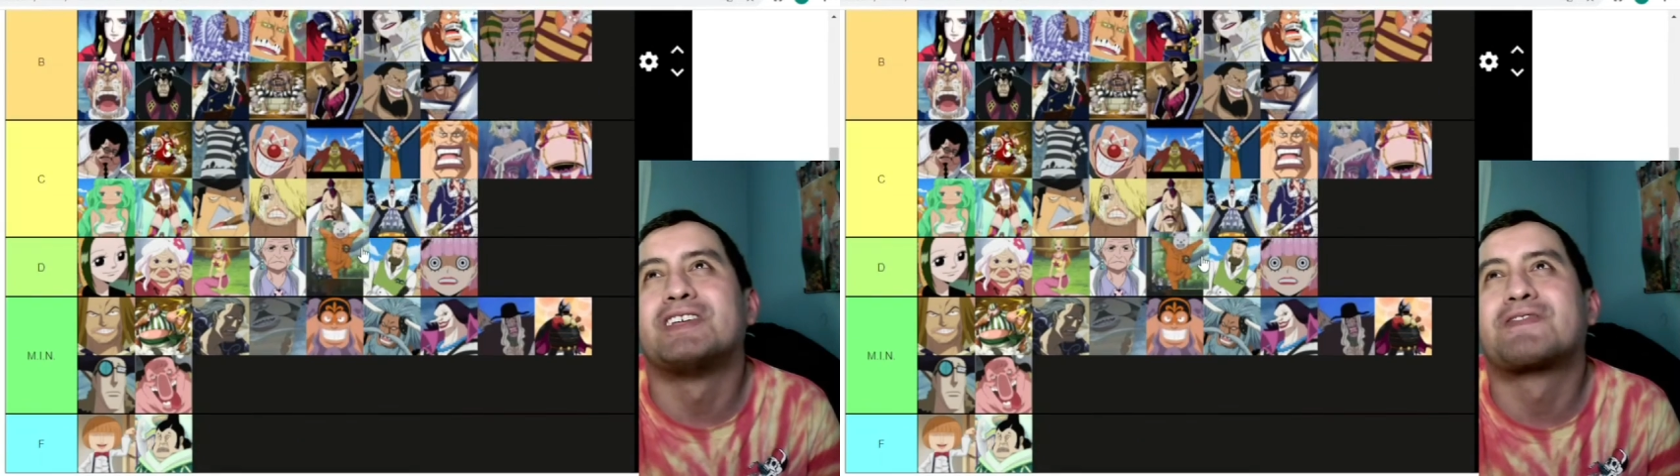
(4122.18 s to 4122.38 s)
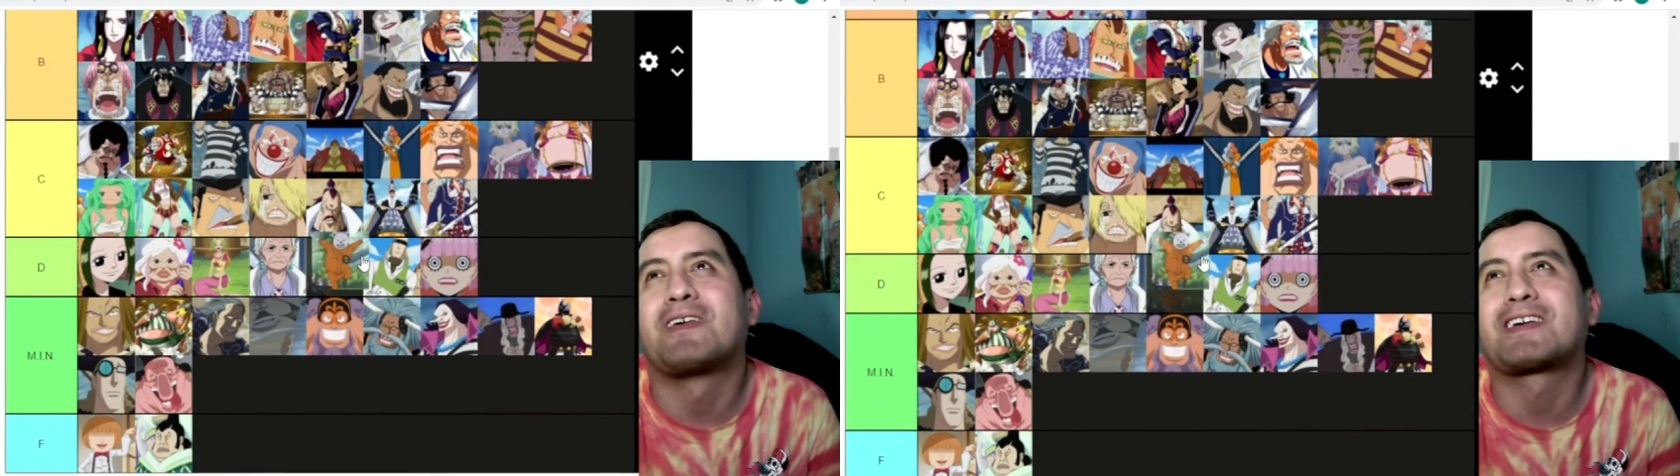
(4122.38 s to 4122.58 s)

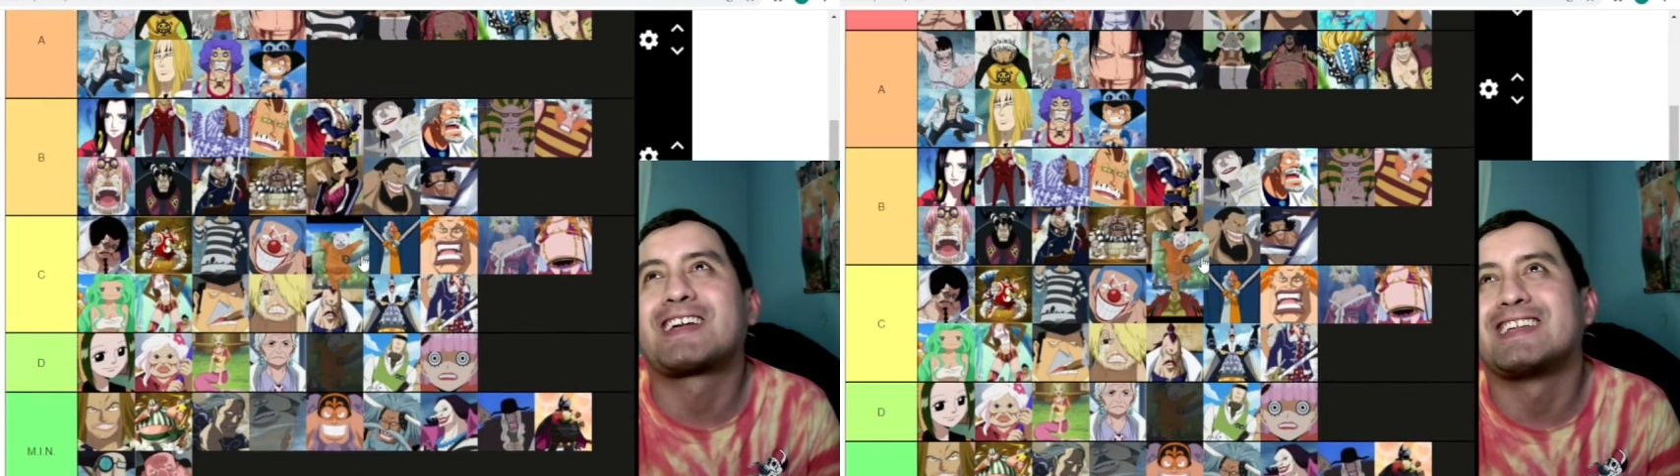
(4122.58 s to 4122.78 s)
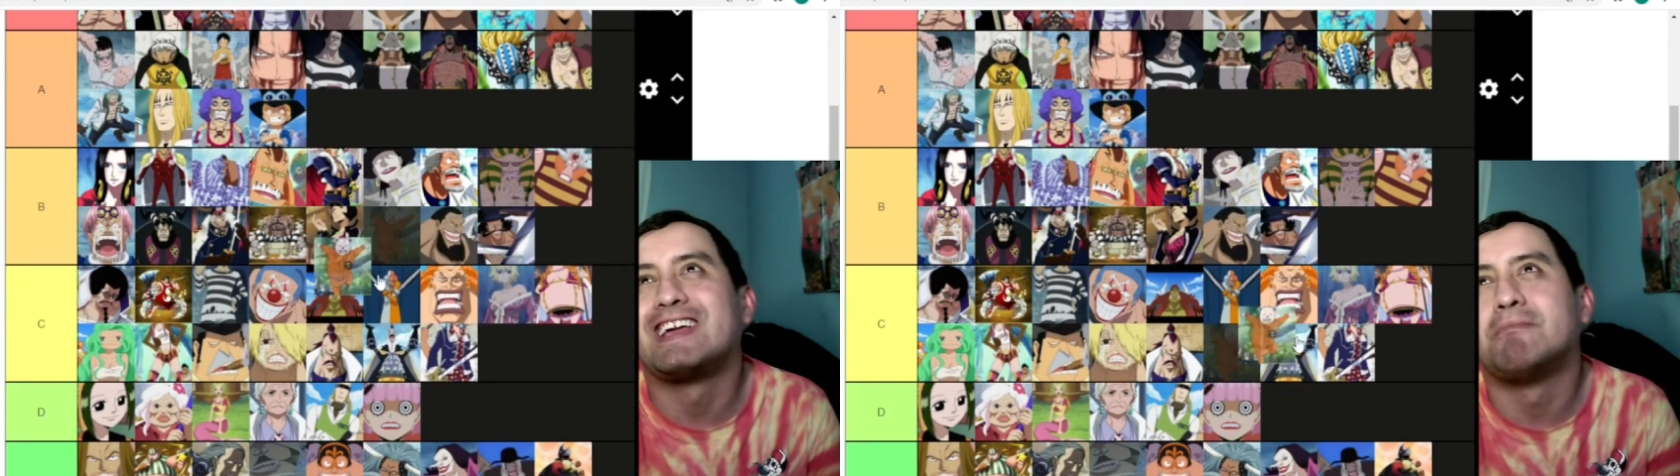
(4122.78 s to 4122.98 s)
fucking
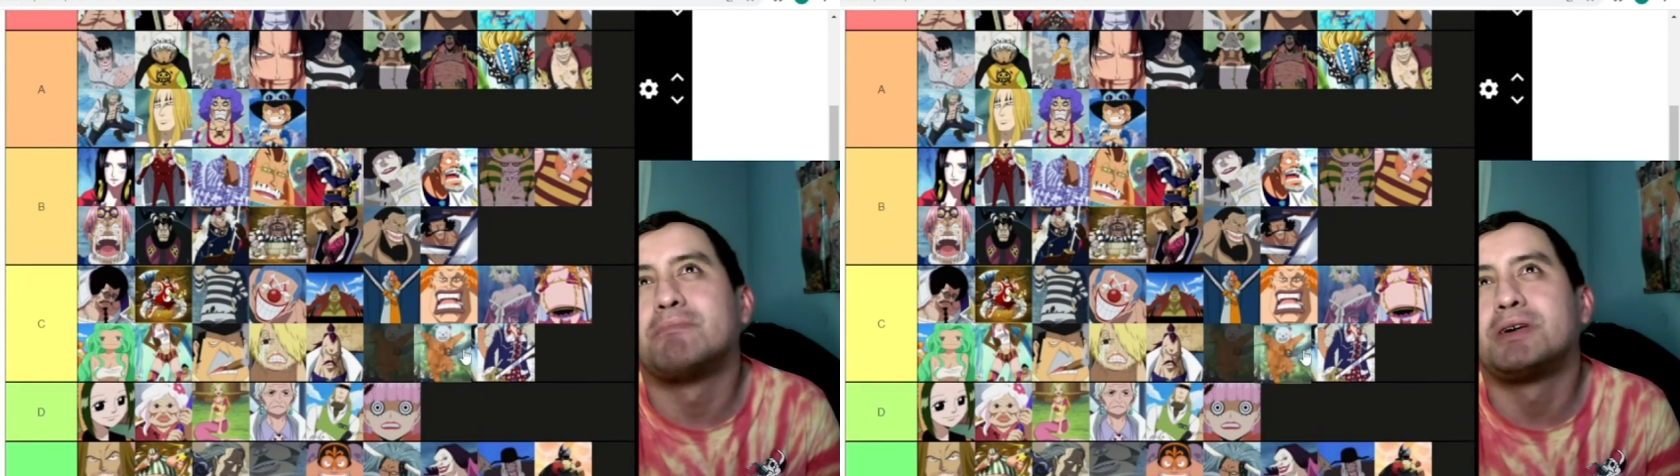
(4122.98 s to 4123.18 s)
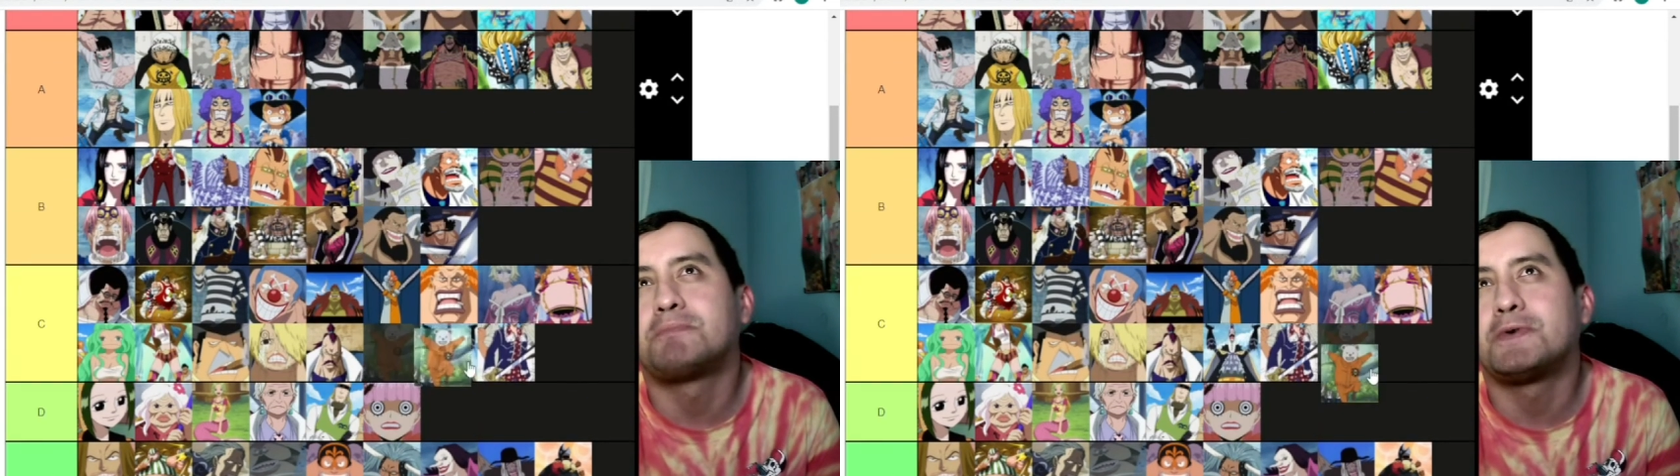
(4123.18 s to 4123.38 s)
name.
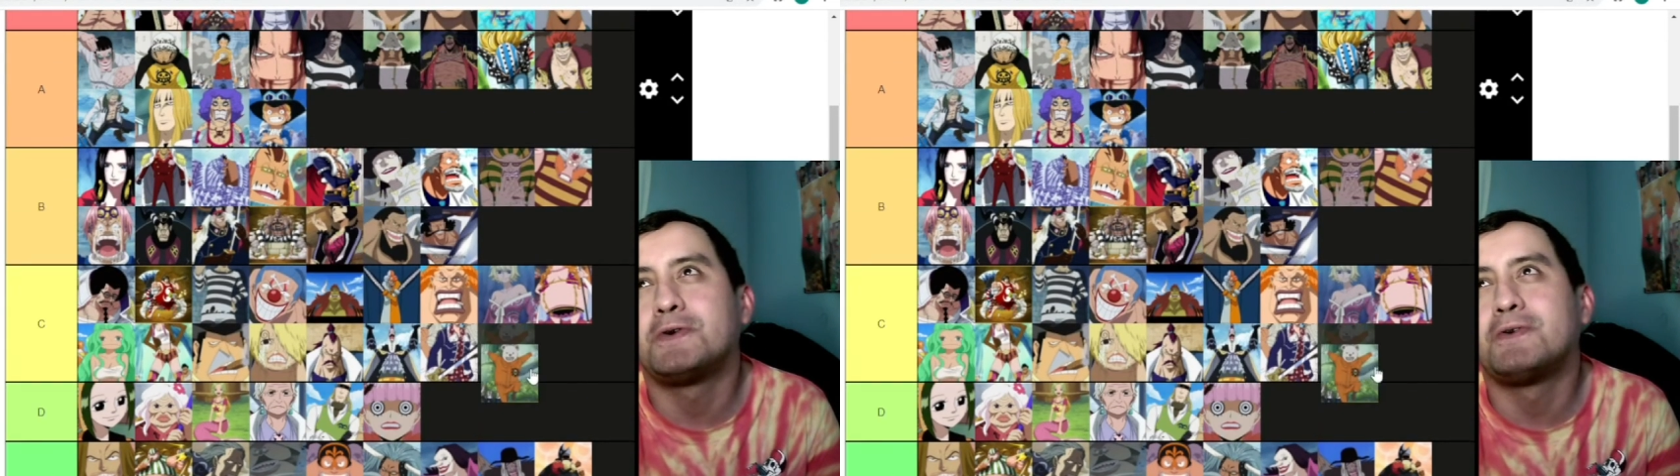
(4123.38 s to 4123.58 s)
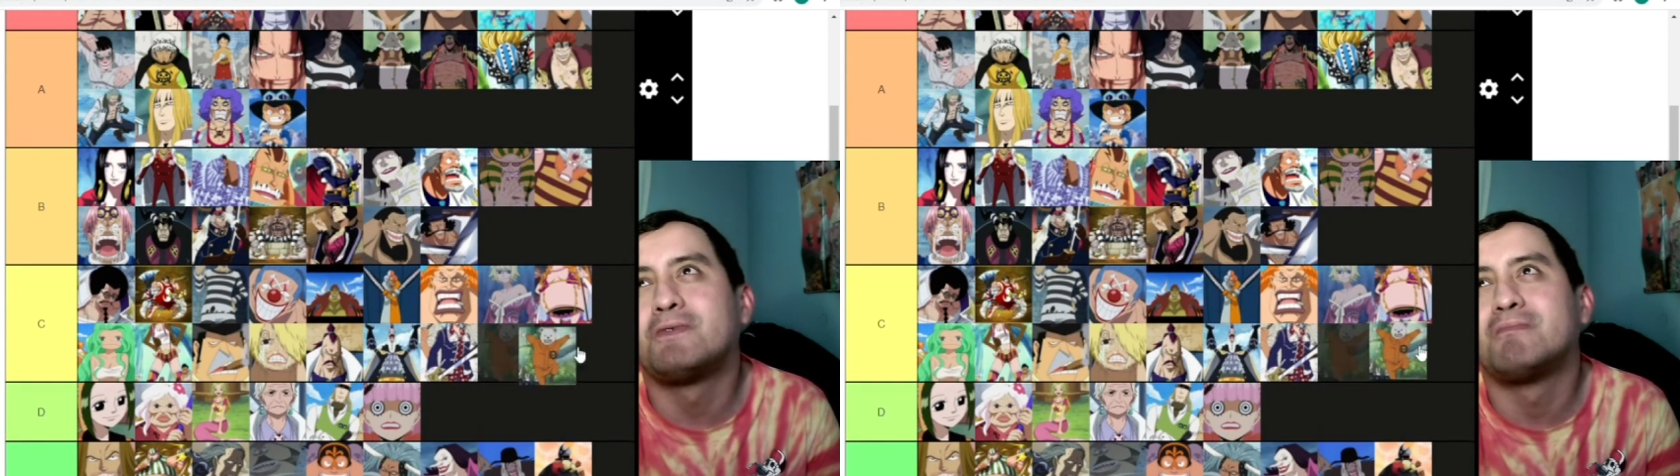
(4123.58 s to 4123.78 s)

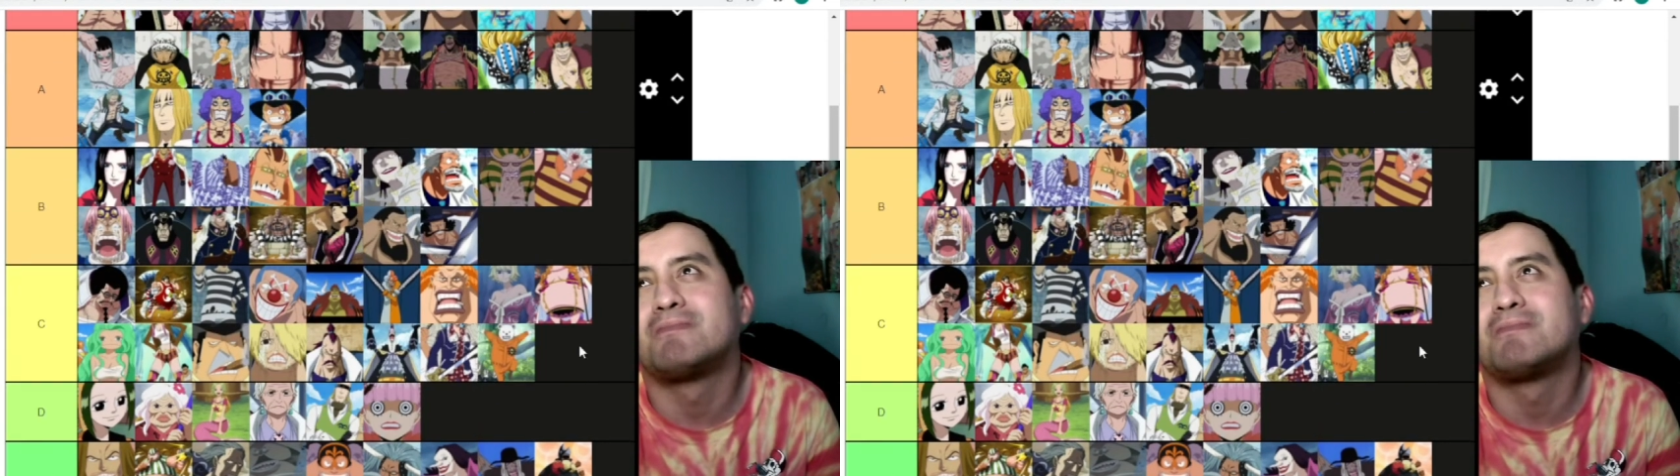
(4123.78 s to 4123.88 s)
Beppo!